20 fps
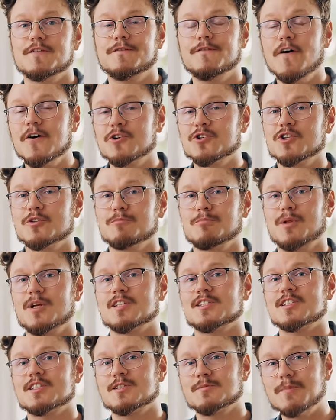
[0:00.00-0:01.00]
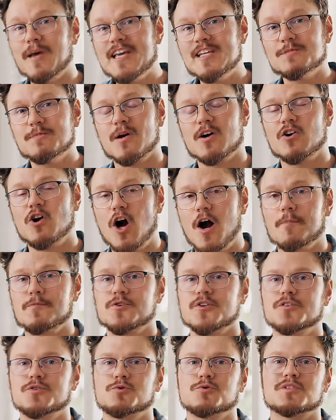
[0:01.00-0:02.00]
the function plus spacebar
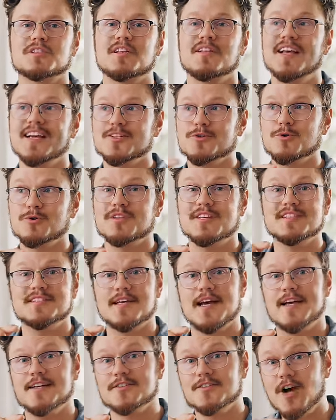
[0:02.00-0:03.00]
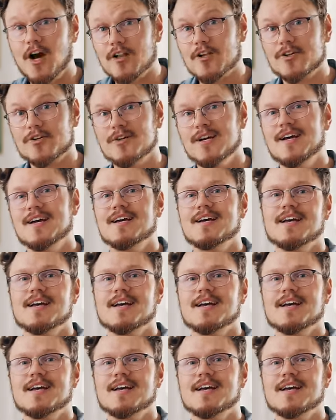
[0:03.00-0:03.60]
option to select your desired color